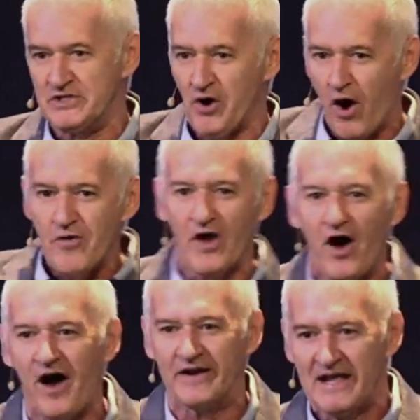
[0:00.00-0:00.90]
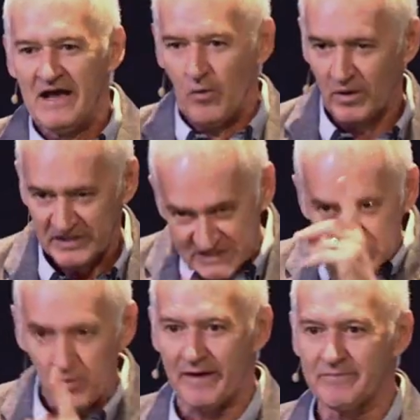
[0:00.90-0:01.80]
in your own heart. Well, this is
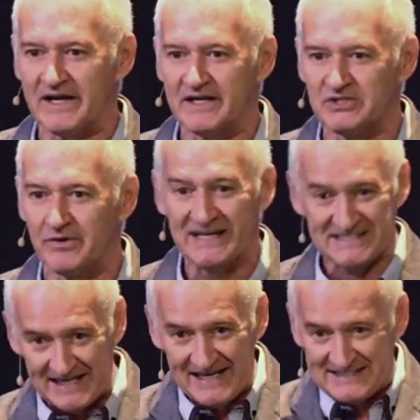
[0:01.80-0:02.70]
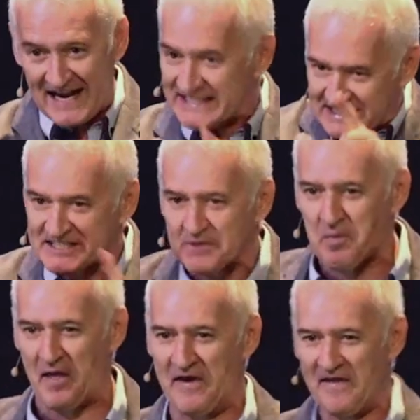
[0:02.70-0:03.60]
what I'm going to do. And it's going to take
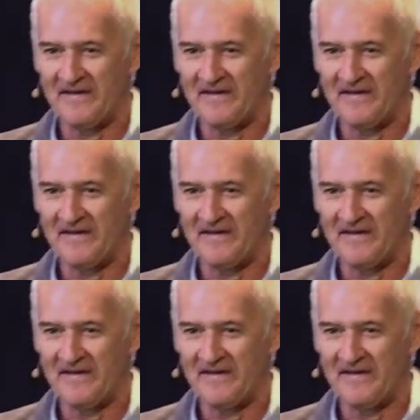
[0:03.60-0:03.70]
discipline,